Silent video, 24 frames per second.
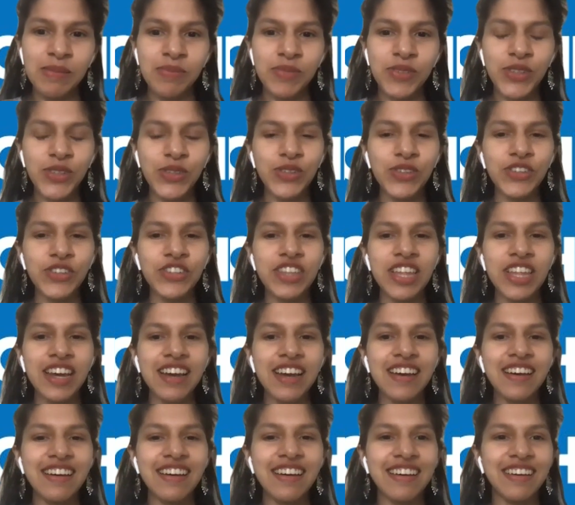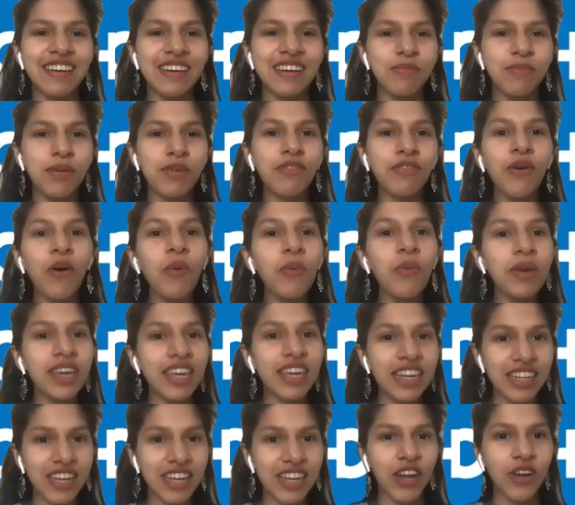So, Sujita, before we
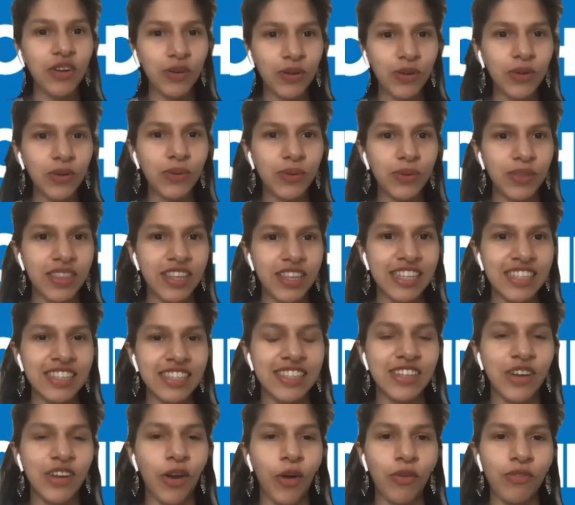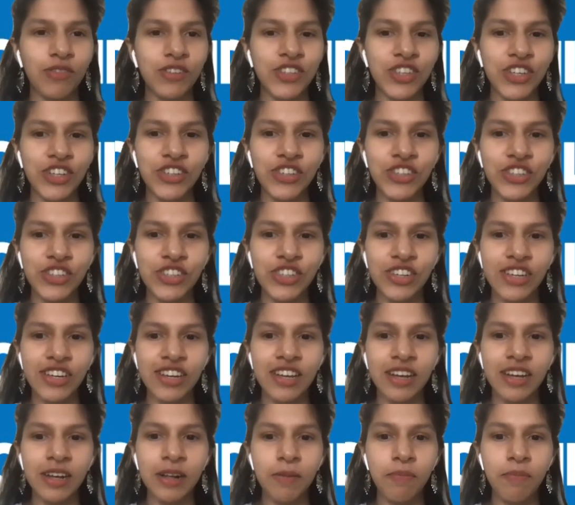can conclude this conversation,